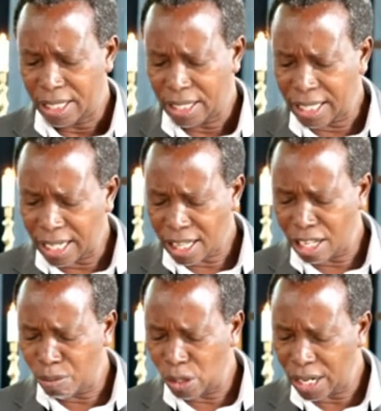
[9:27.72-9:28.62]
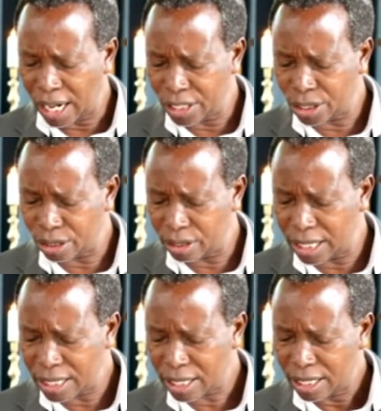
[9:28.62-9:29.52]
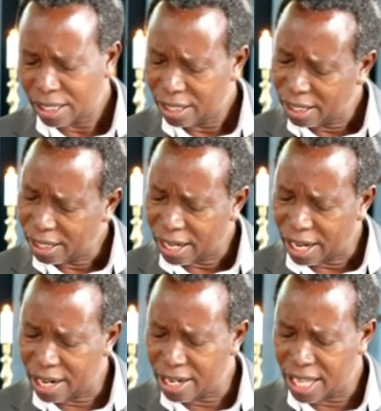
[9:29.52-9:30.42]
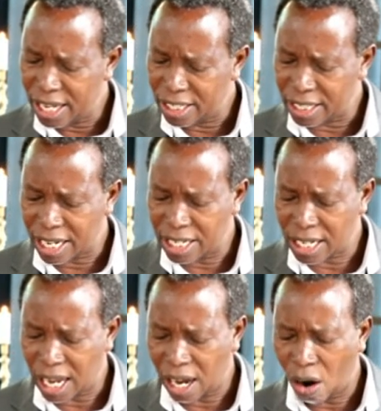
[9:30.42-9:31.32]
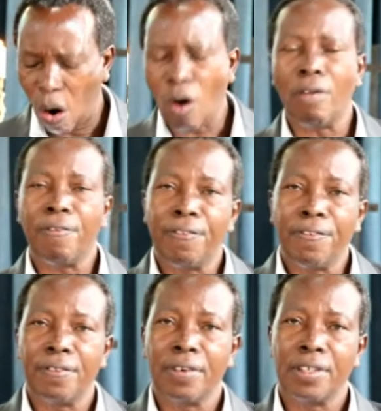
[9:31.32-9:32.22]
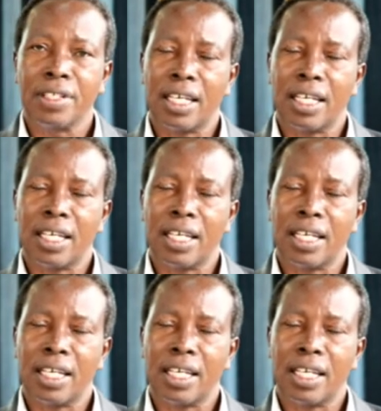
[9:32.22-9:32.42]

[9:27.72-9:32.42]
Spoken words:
He set them on her shoulders and then sent her off